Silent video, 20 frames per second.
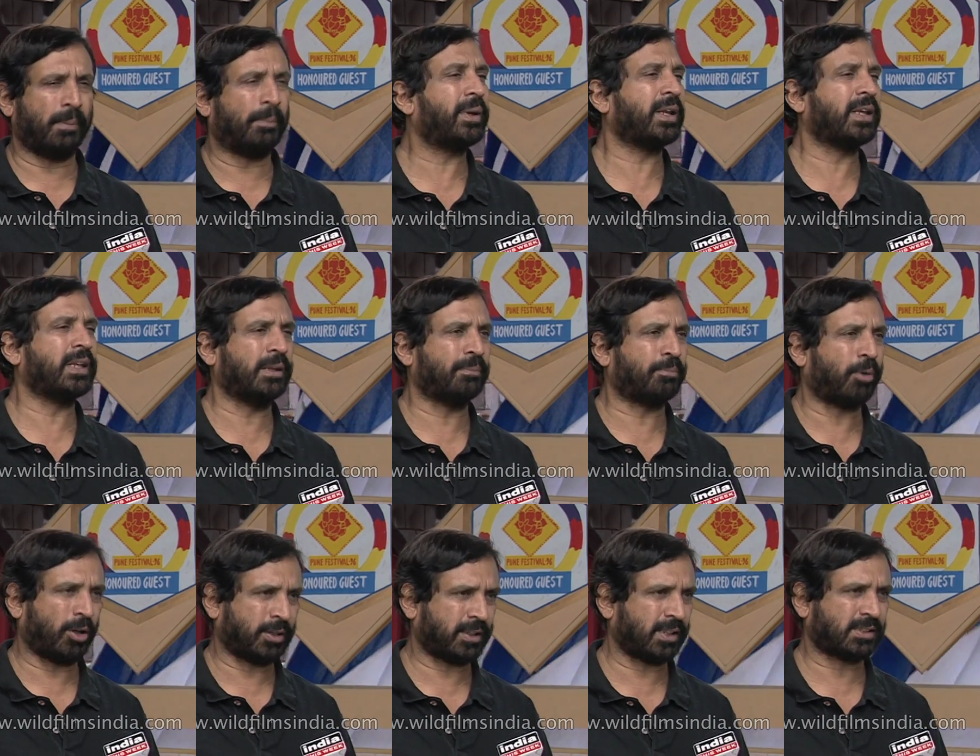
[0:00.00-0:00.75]
bring in
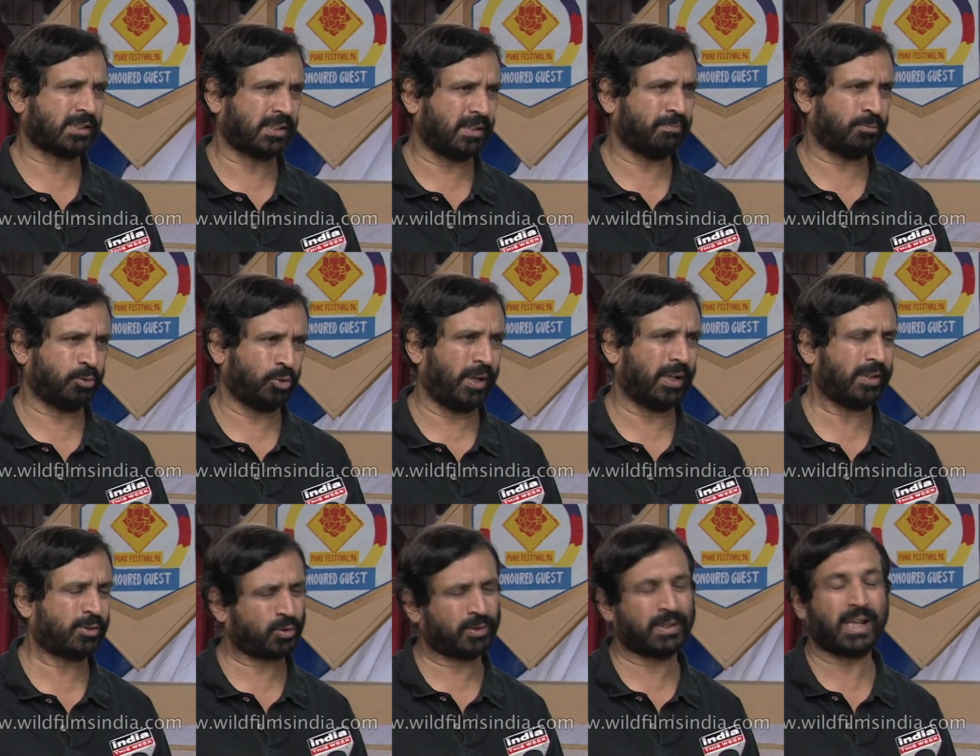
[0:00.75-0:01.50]
politics in
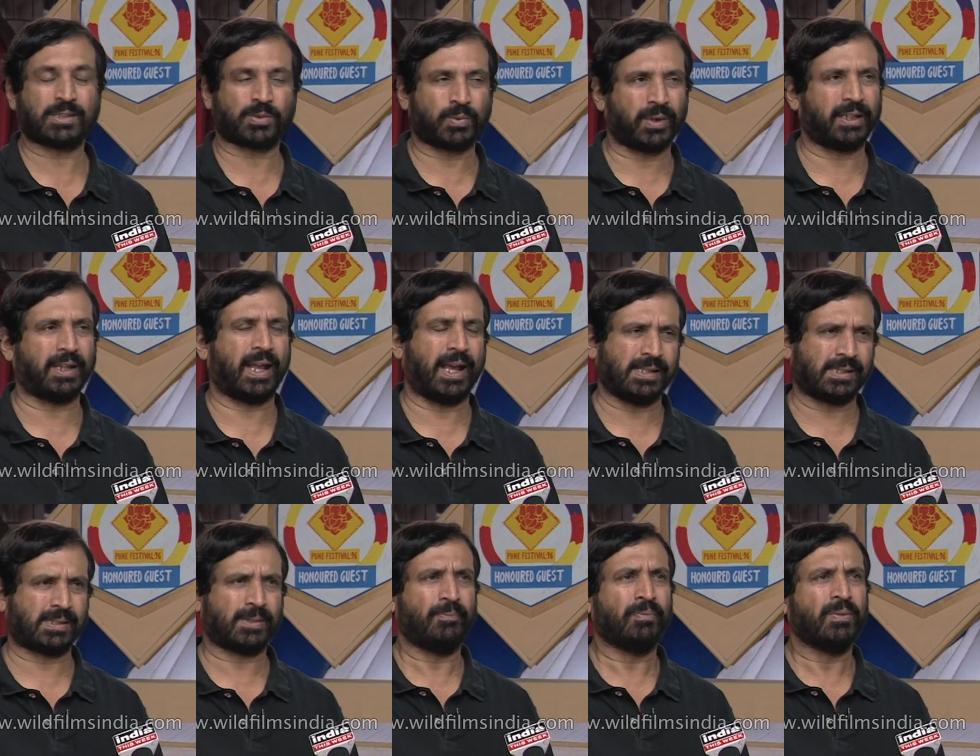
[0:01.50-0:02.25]
Pune. So that's very
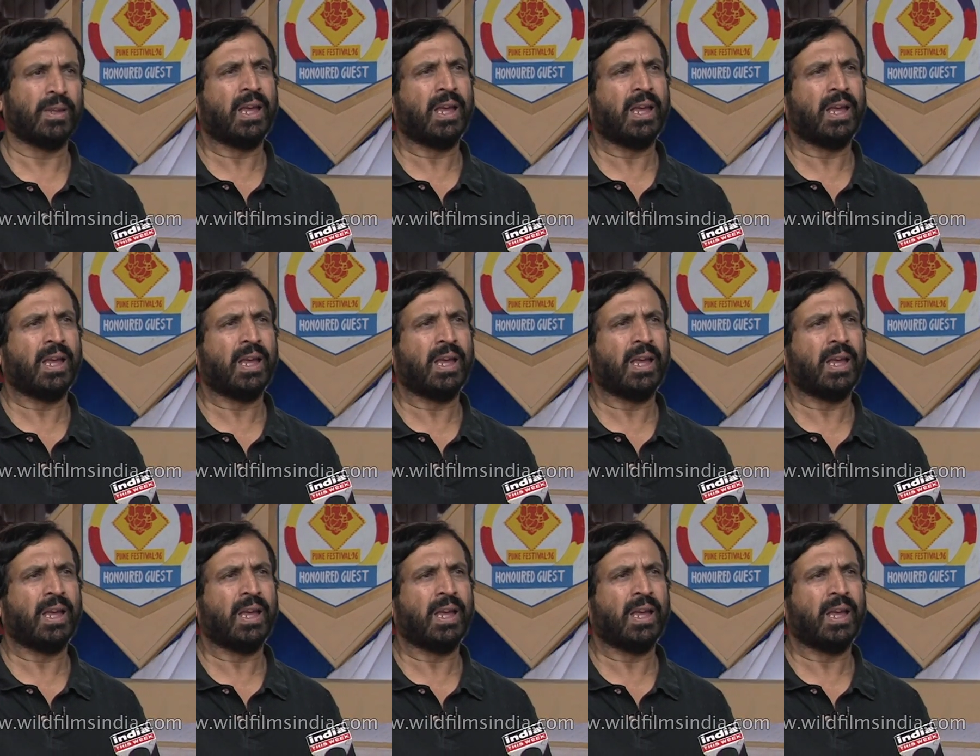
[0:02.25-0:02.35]
nice.